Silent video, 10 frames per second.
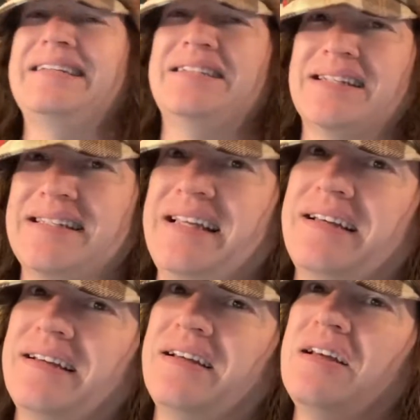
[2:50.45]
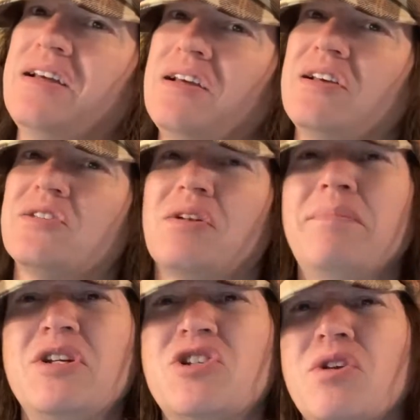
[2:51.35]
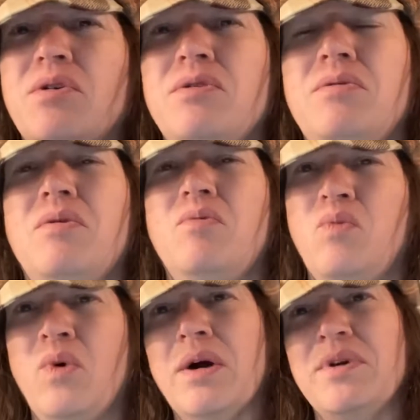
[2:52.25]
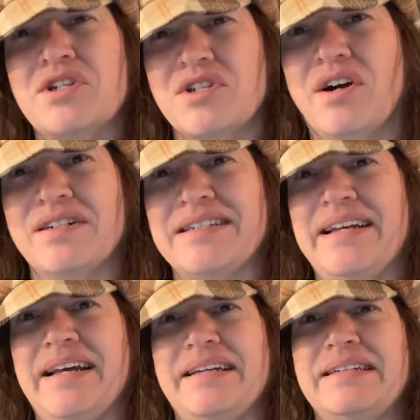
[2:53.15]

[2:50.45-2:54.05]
You see, so let me show you where we start today.